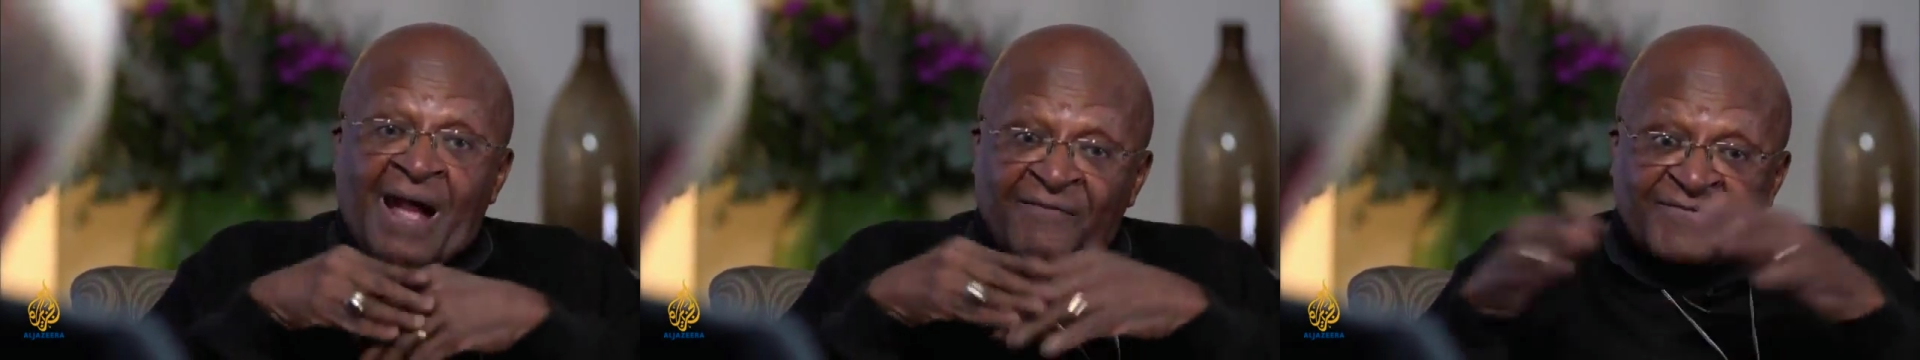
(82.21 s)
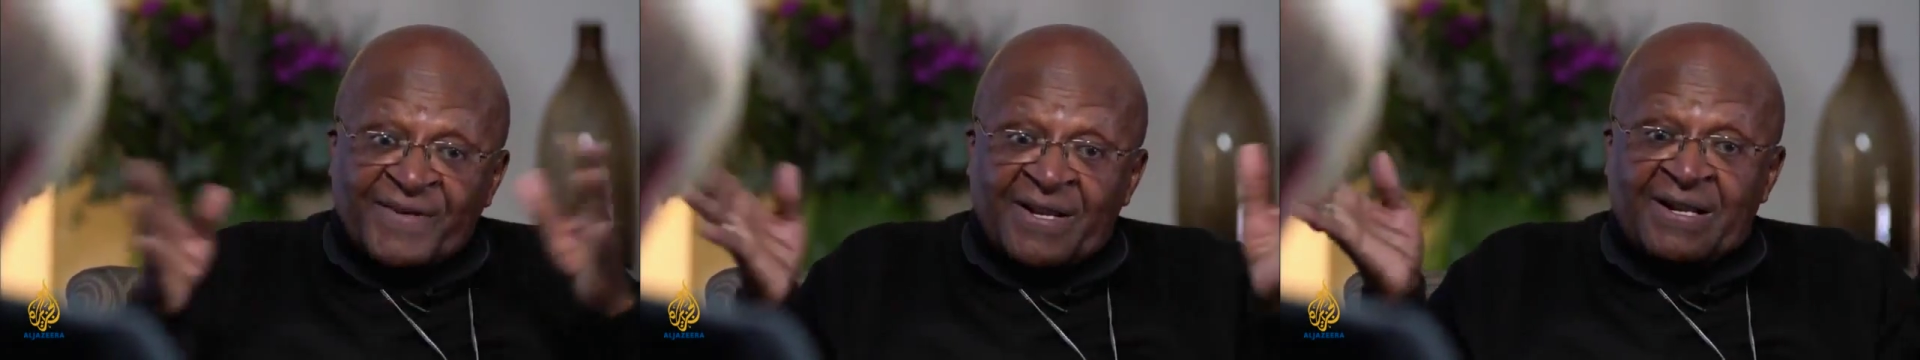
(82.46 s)

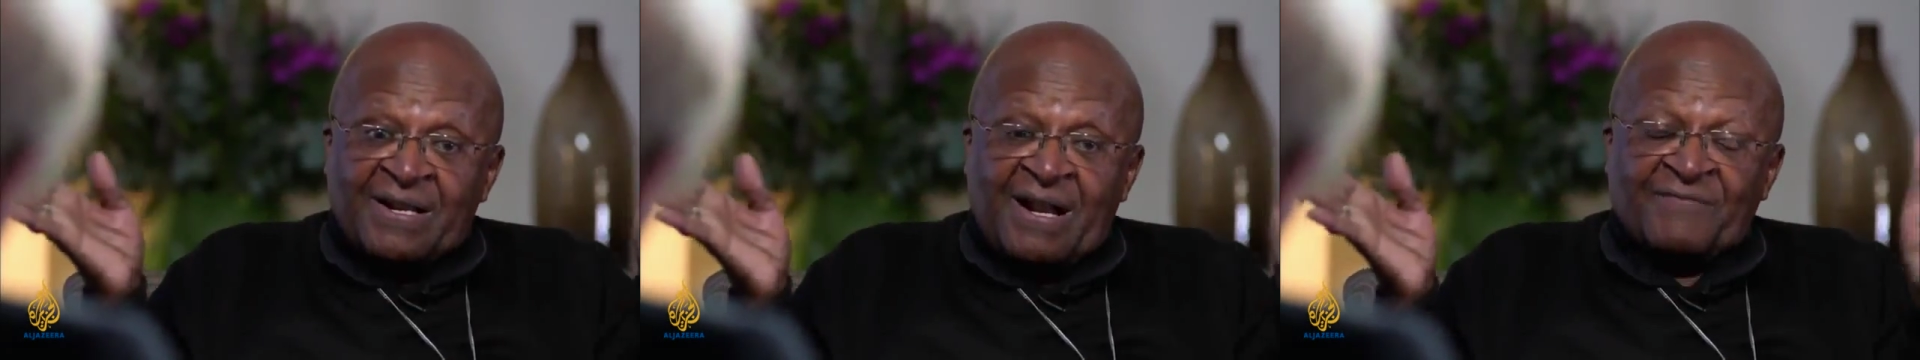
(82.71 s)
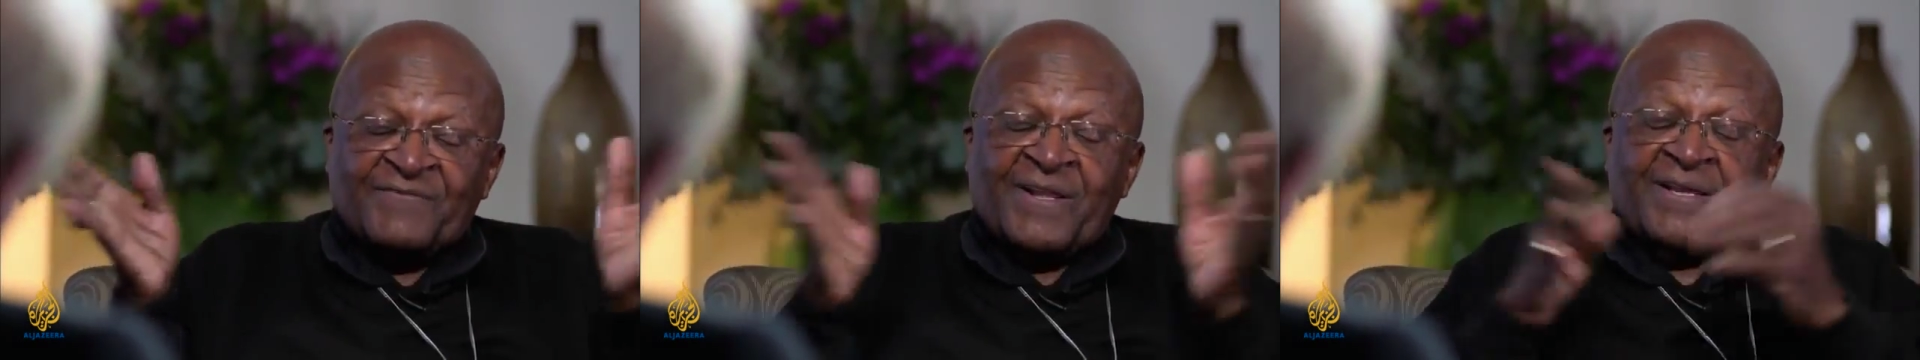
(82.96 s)

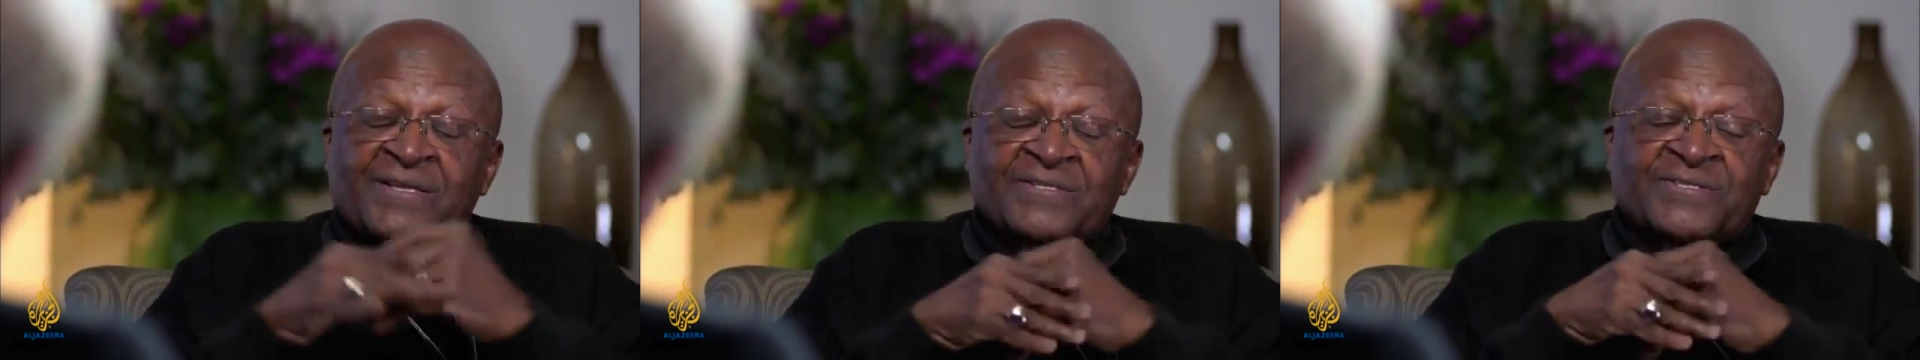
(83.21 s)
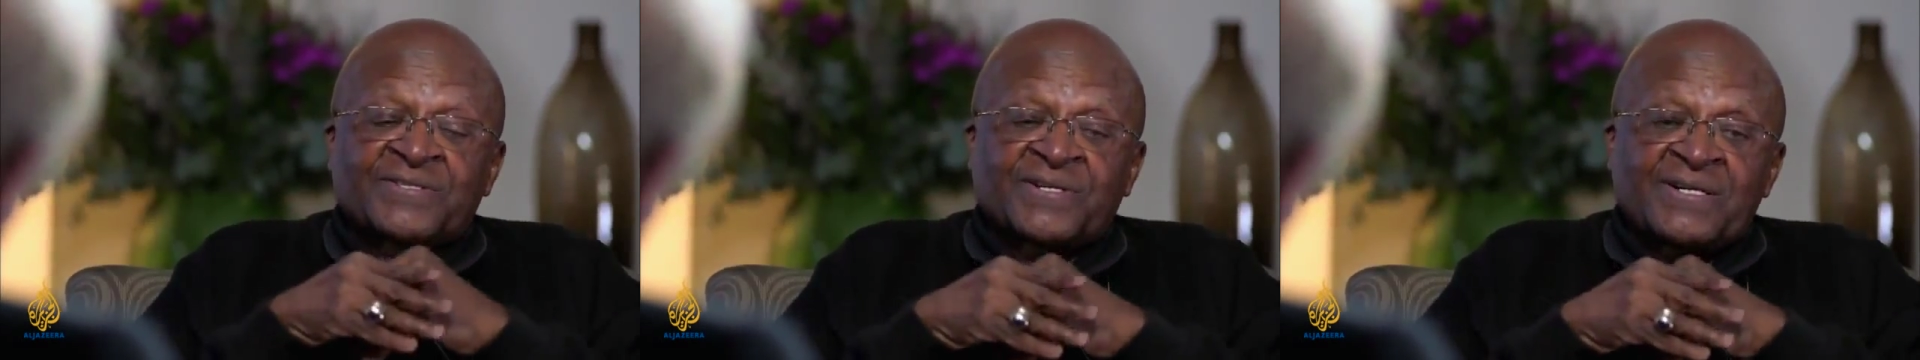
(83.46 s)
after
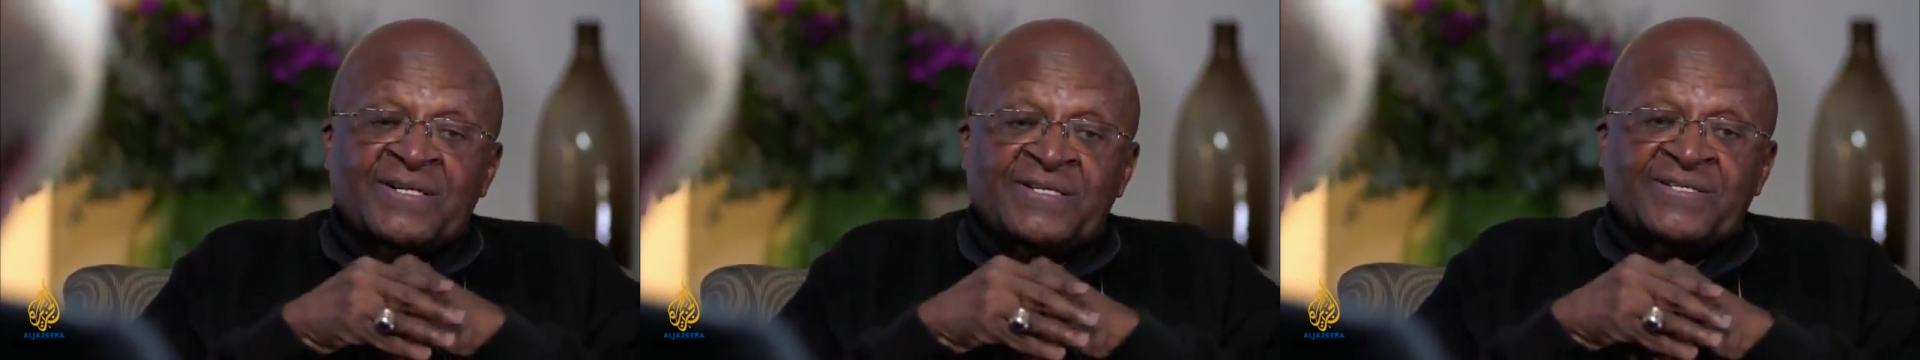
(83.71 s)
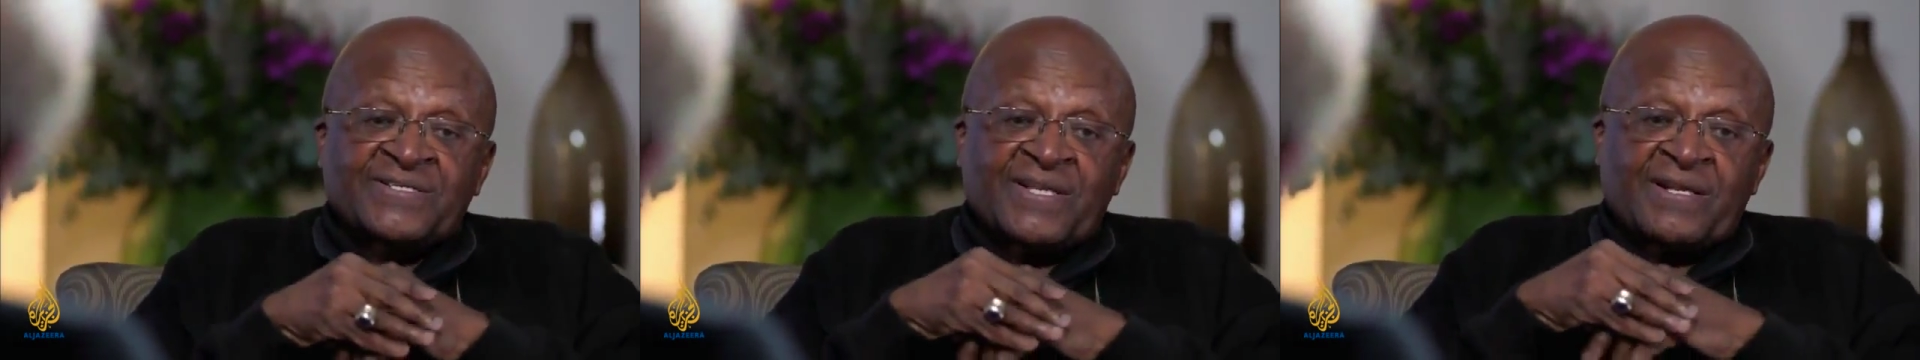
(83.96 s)
his
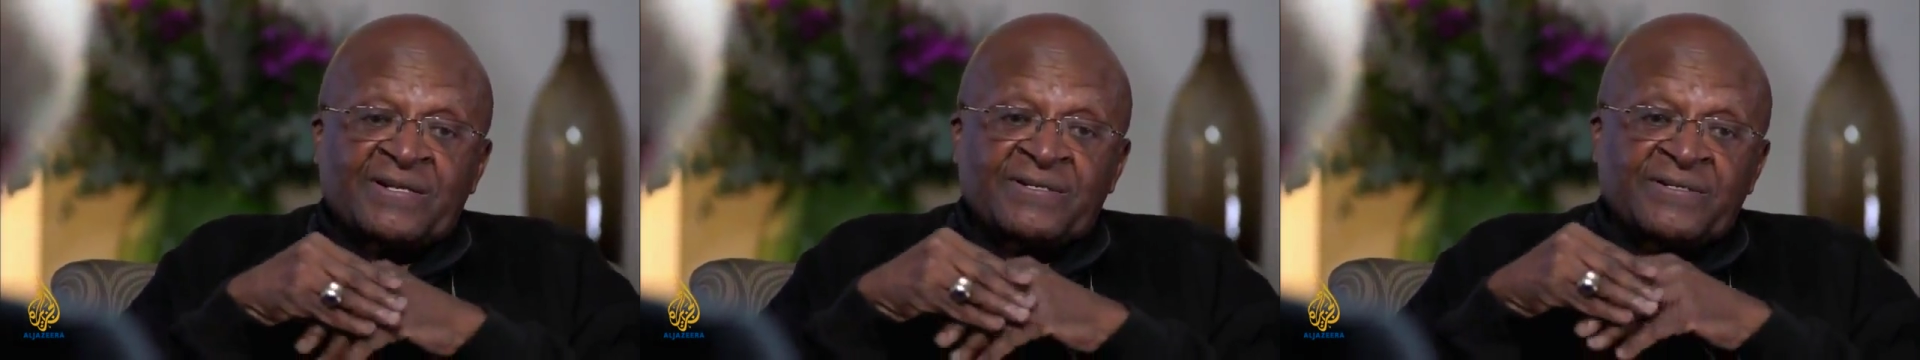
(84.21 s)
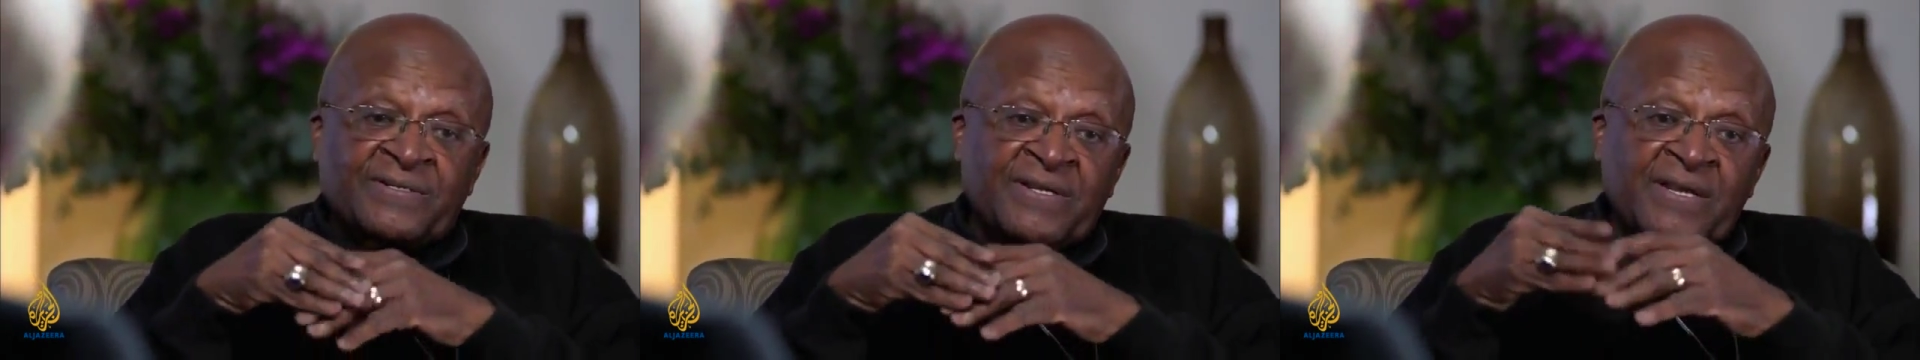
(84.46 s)
release
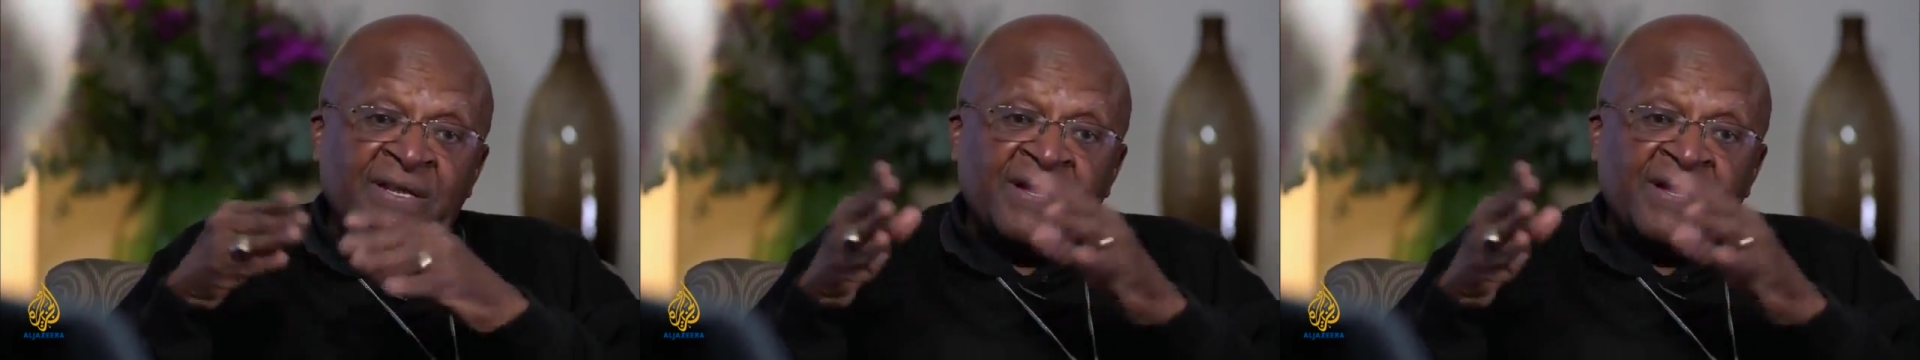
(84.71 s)
and